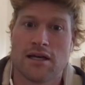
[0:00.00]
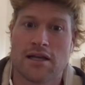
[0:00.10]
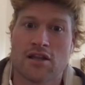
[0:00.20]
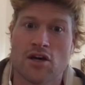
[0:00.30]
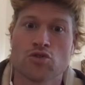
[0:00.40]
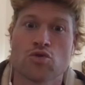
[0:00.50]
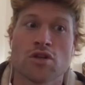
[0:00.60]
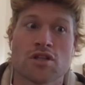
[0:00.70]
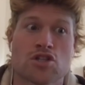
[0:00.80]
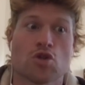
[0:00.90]
Like those were
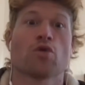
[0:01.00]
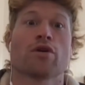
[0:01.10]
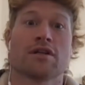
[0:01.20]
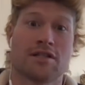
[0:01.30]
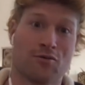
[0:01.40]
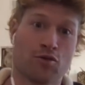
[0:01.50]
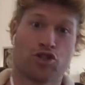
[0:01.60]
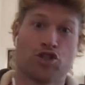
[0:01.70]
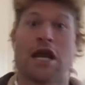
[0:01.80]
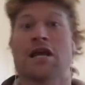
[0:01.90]
the stories that were
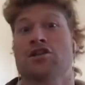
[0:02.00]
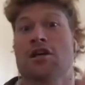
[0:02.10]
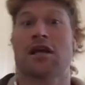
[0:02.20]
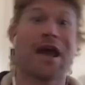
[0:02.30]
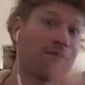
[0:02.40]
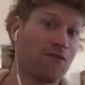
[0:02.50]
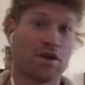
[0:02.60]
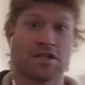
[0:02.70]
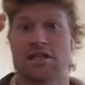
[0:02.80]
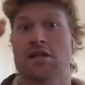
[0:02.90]
changing
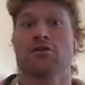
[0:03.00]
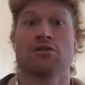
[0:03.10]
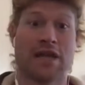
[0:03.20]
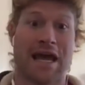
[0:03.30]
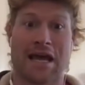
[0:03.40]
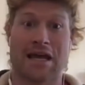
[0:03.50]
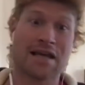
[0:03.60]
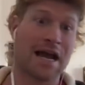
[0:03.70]
every single day,